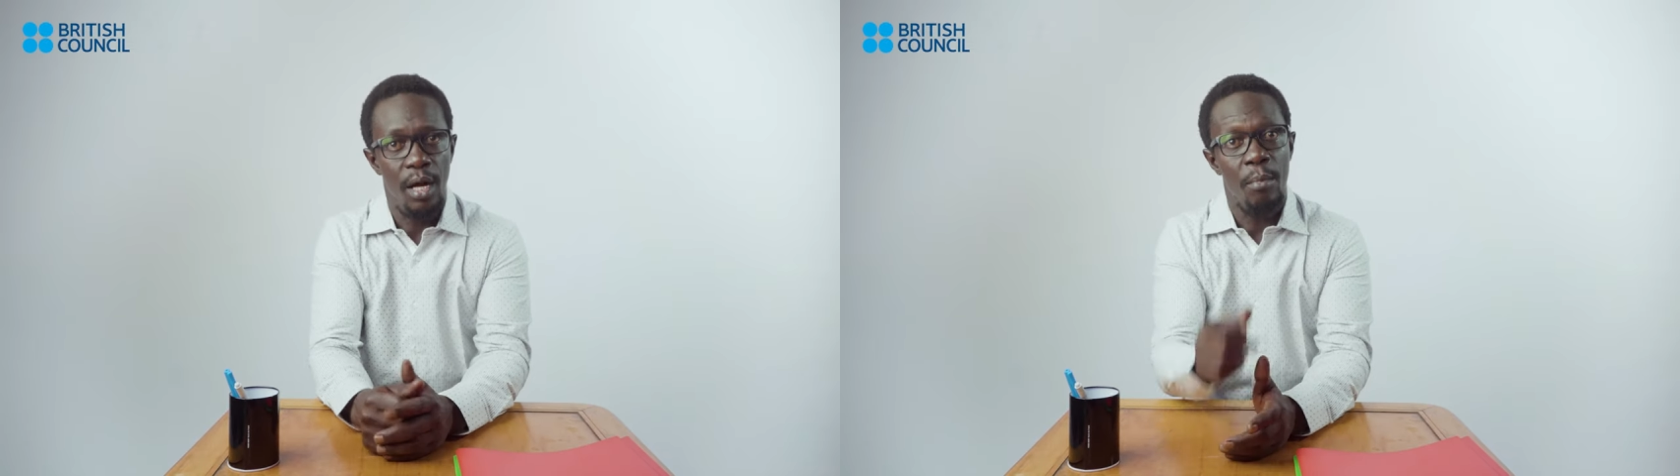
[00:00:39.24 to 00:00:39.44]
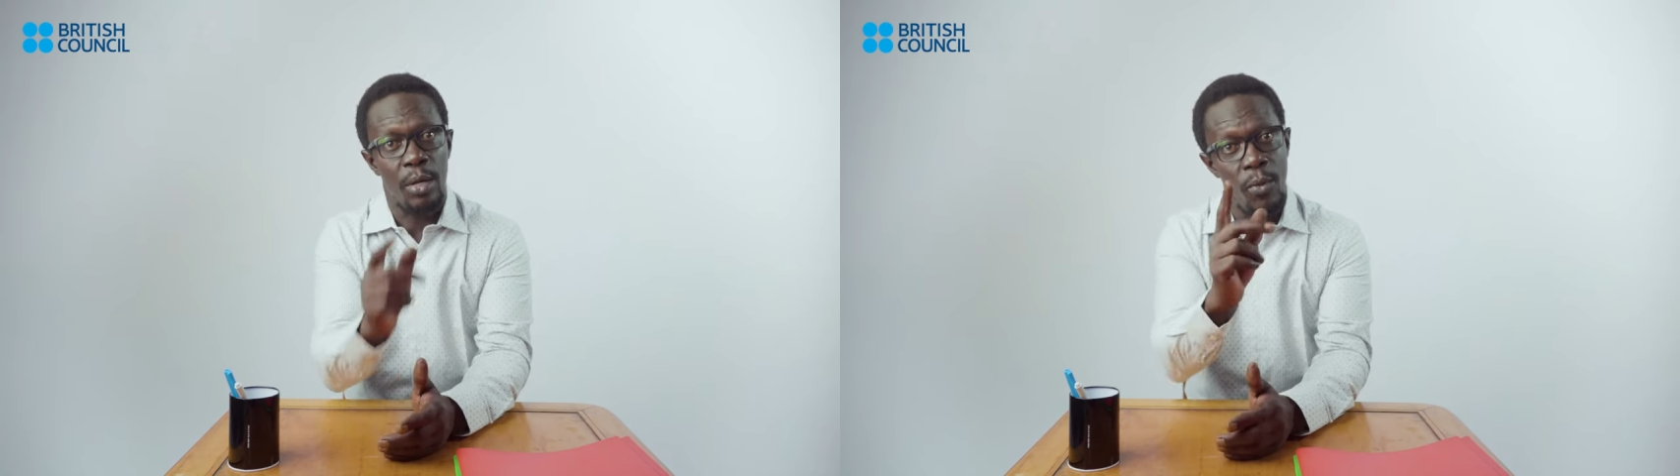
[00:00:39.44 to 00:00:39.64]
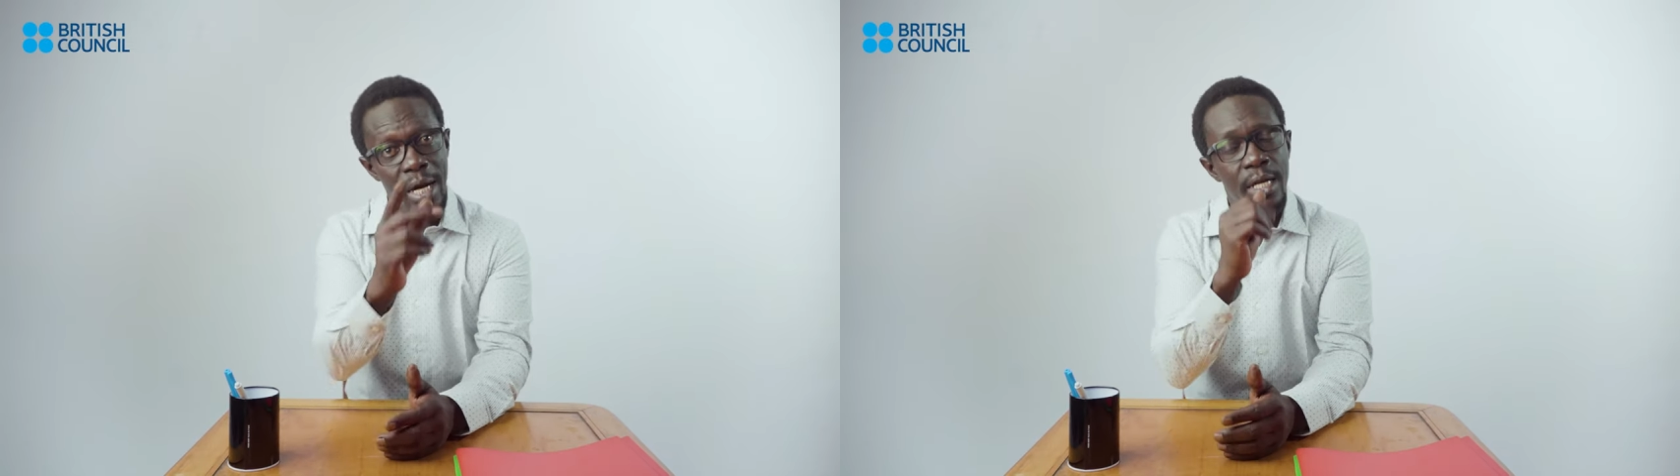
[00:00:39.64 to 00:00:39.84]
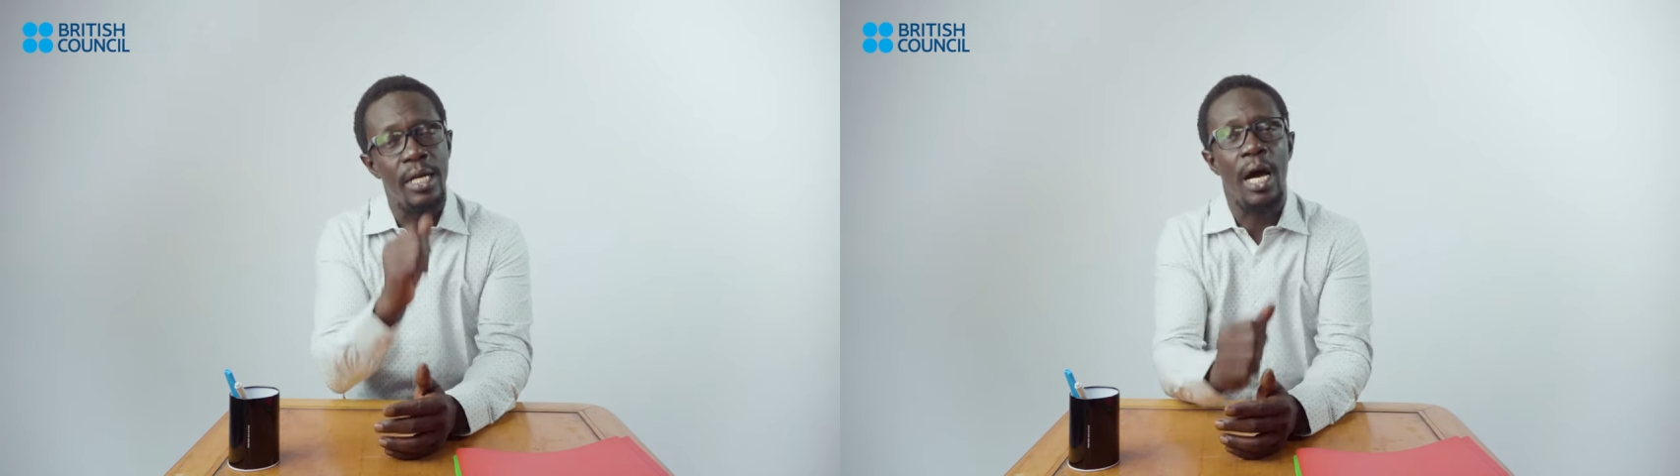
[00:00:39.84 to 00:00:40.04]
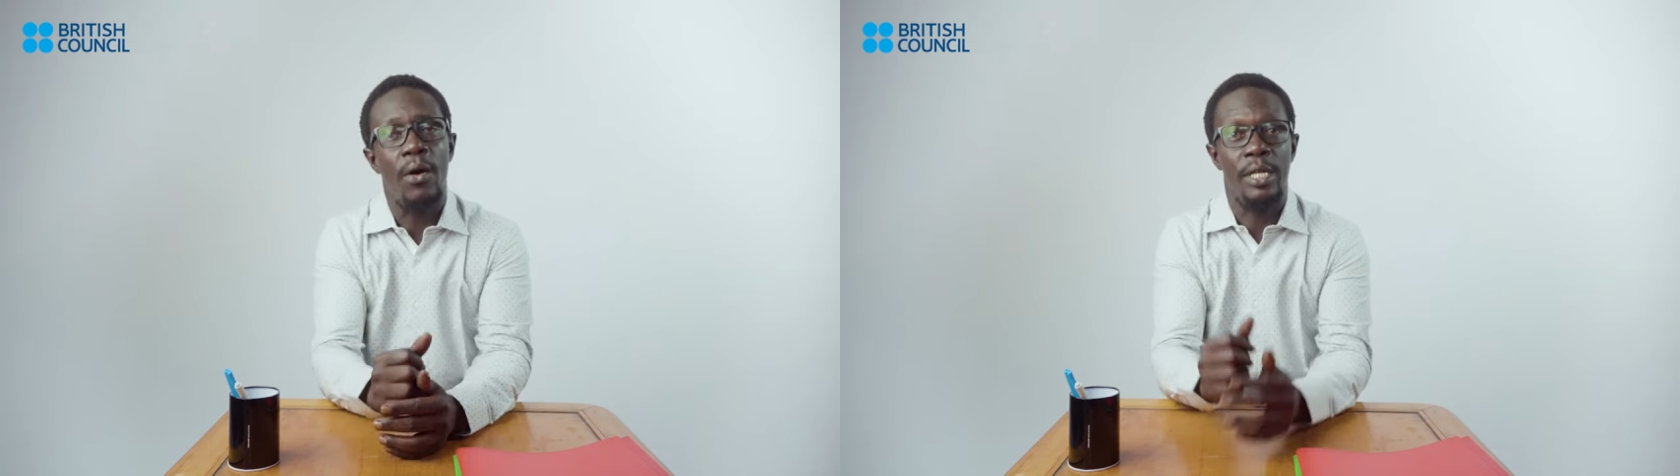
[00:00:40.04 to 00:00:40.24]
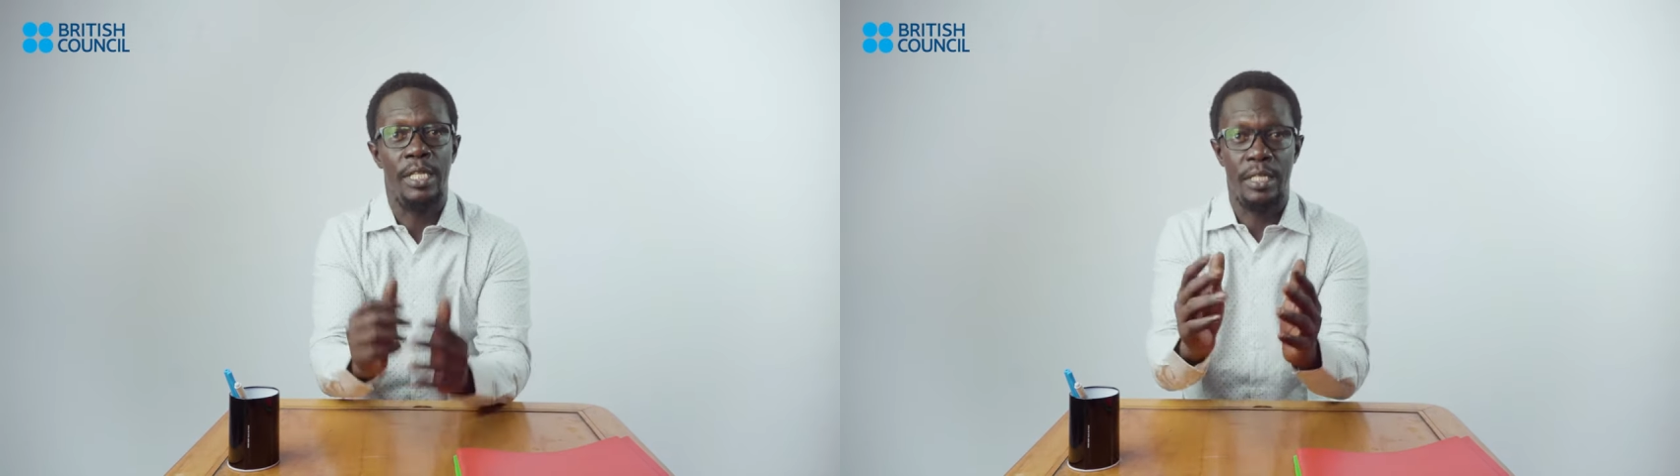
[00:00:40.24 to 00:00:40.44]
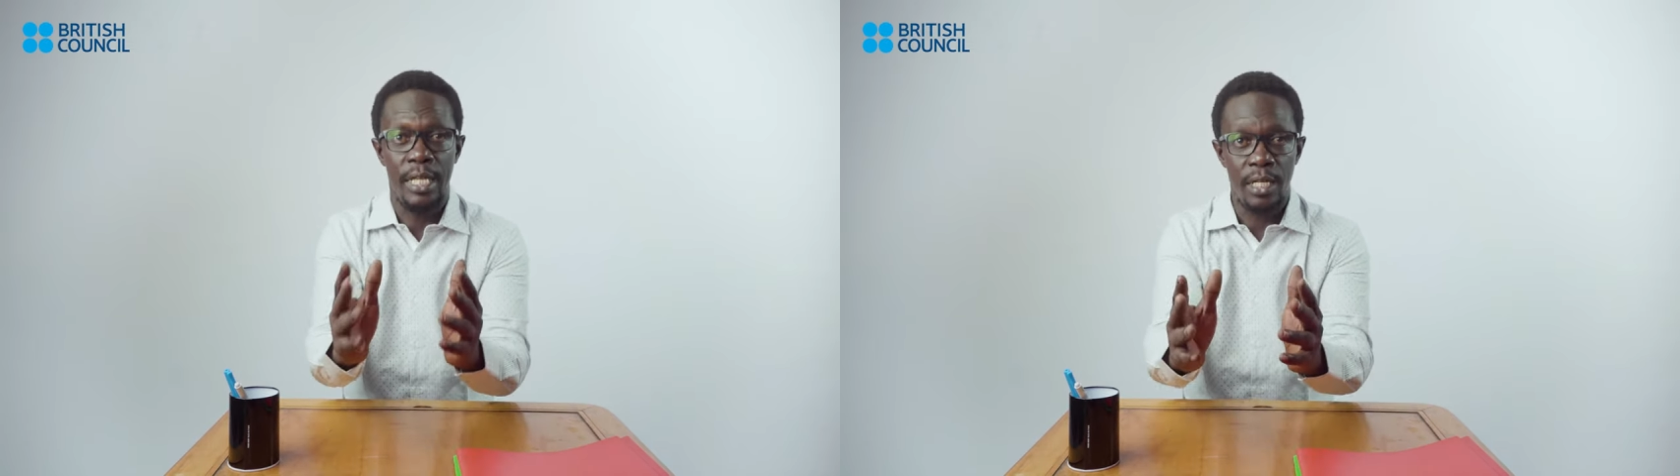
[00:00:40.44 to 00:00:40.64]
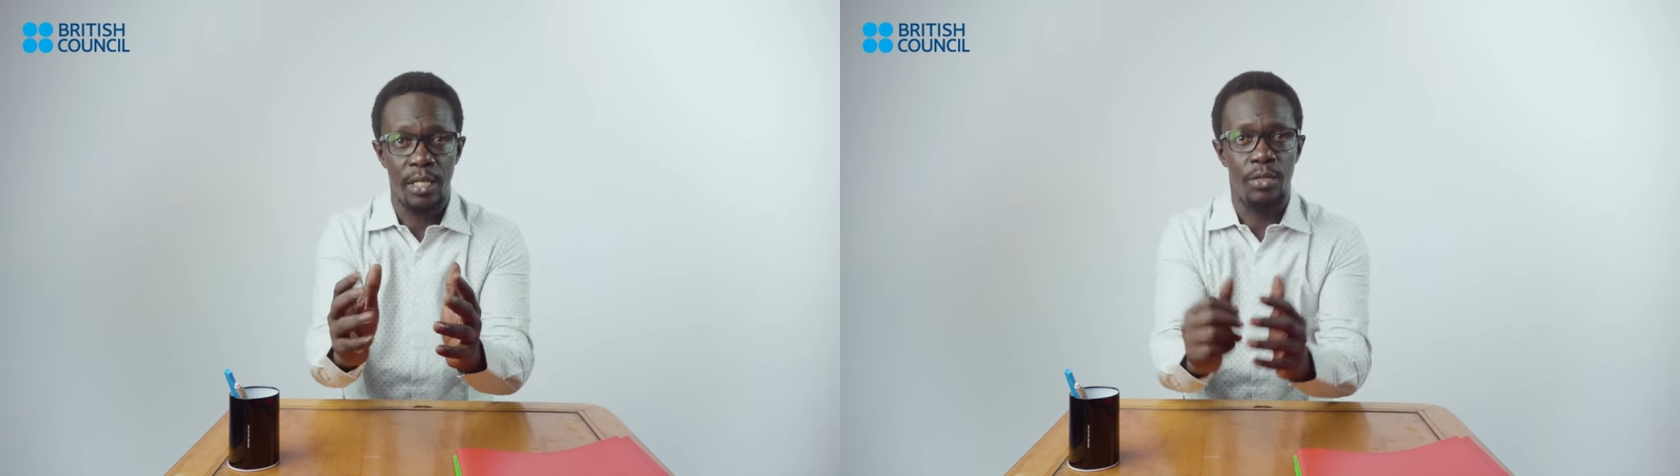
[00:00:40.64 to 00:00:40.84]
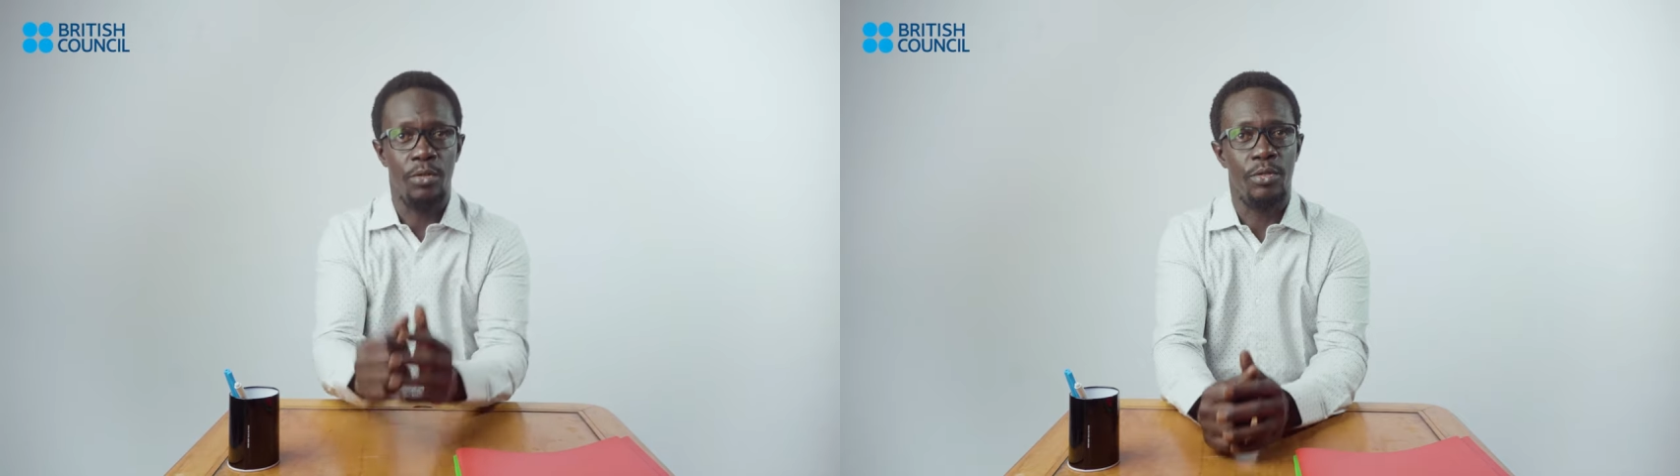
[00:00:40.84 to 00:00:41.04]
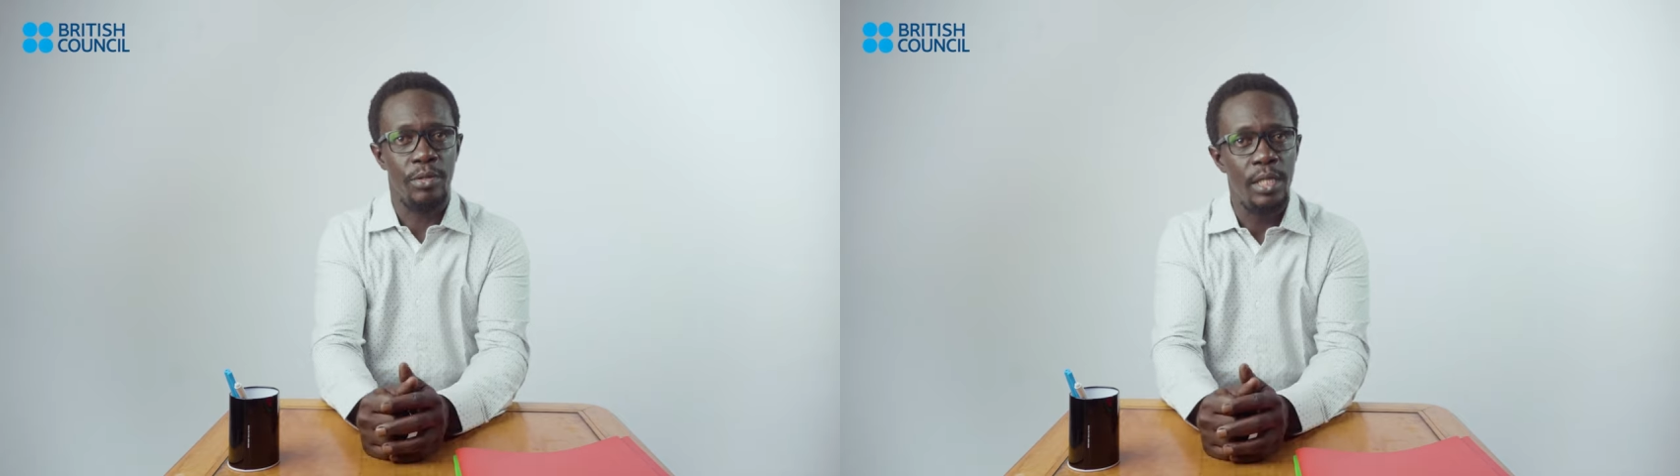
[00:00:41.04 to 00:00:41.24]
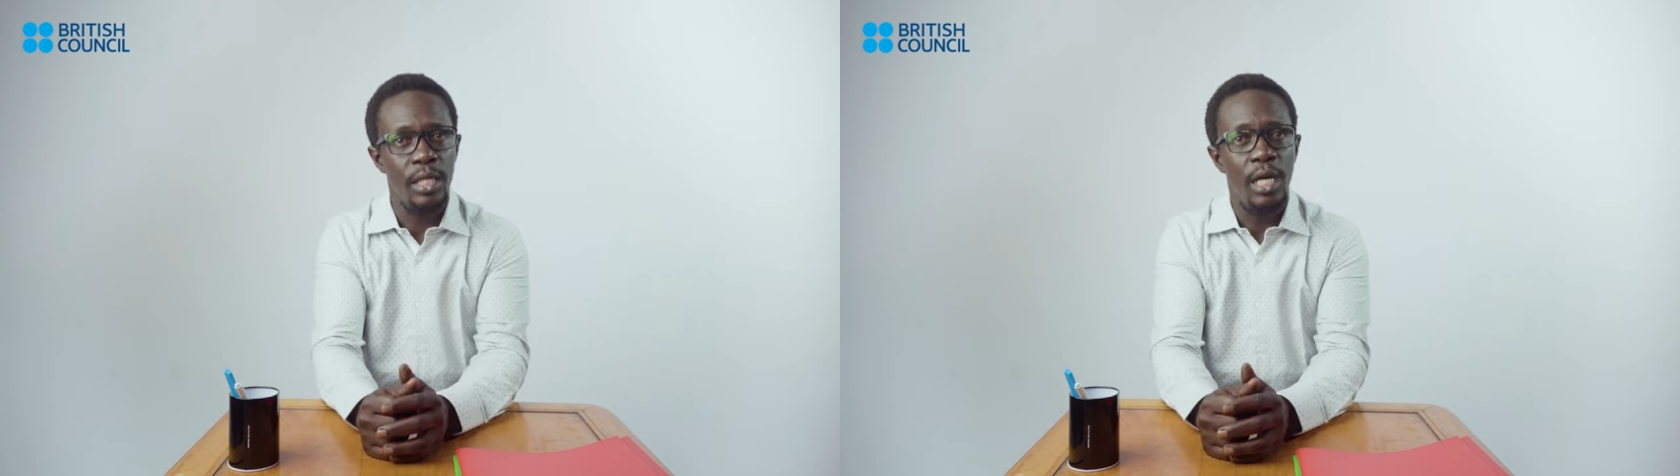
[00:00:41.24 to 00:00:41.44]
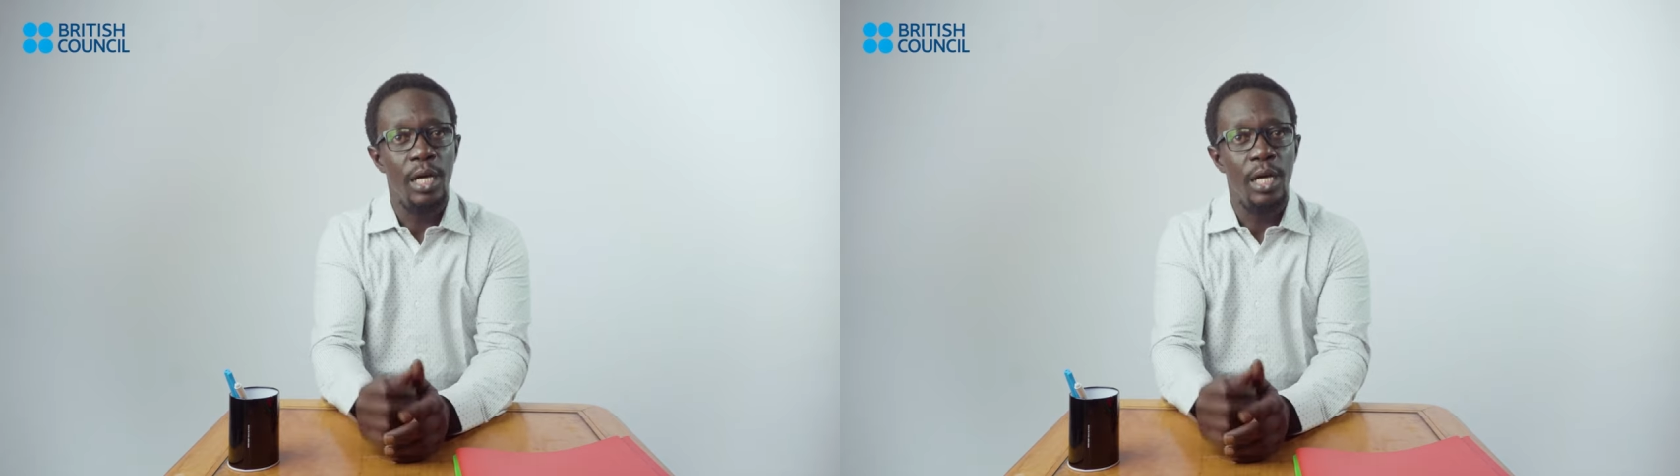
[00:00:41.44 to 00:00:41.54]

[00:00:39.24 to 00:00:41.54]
But when the noun is gender neutral,